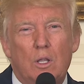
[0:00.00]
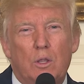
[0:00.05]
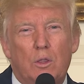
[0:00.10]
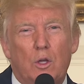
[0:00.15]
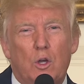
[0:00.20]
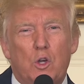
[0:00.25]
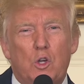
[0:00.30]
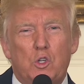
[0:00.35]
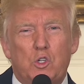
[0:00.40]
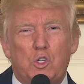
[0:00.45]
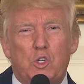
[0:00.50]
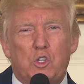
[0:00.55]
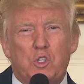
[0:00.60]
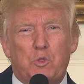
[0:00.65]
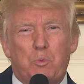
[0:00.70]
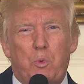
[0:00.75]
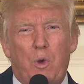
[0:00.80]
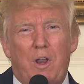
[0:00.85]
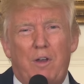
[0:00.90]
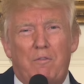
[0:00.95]
Those who
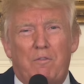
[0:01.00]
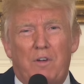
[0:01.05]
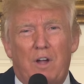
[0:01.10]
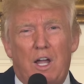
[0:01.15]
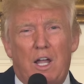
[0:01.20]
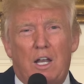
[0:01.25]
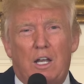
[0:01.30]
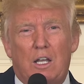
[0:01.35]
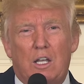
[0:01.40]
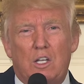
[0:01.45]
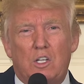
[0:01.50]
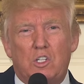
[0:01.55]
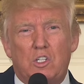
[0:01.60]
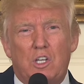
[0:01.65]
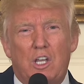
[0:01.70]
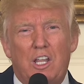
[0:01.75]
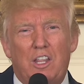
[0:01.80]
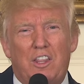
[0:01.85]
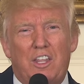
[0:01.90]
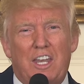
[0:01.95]
spread violence
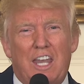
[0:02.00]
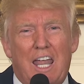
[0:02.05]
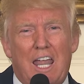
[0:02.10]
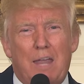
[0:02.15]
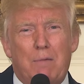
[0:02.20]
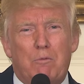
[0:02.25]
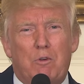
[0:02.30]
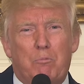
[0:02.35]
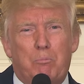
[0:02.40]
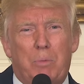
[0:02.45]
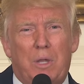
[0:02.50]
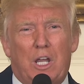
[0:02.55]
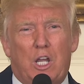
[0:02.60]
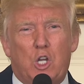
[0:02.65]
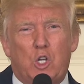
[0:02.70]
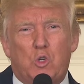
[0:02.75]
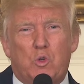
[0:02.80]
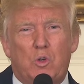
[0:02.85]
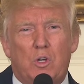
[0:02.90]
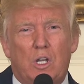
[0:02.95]
in the name of
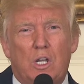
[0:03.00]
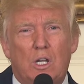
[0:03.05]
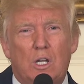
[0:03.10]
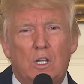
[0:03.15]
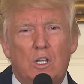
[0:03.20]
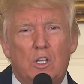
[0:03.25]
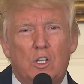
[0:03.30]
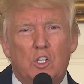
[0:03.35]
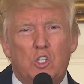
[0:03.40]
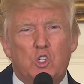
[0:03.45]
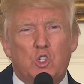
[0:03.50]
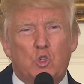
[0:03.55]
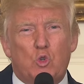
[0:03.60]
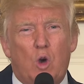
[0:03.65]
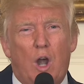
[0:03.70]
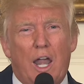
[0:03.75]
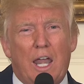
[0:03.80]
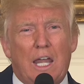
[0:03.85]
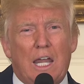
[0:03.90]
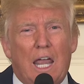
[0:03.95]
bigotry
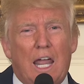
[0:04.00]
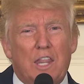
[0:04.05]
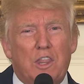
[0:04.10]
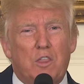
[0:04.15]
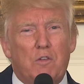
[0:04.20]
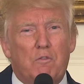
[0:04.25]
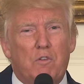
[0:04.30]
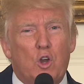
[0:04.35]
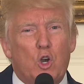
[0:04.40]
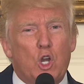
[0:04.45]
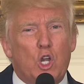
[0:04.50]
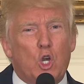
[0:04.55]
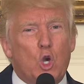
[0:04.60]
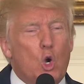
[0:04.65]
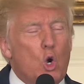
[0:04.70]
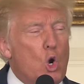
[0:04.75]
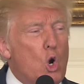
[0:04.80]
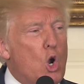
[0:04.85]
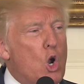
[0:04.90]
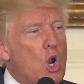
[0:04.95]
strike at the very
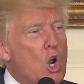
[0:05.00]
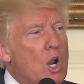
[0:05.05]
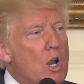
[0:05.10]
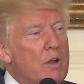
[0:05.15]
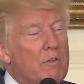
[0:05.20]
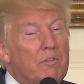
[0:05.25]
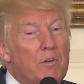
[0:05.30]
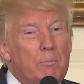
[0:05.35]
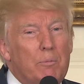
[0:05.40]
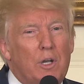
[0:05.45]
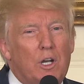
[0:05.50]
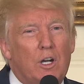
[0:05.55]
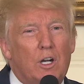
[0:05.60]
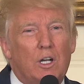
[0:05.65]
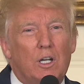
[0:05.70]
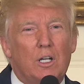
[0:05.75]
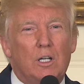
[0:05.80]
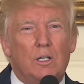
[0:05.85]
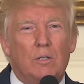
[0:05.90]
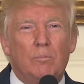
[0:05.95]
core of
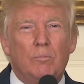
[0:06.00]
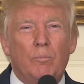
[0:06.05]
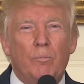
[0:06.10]
America.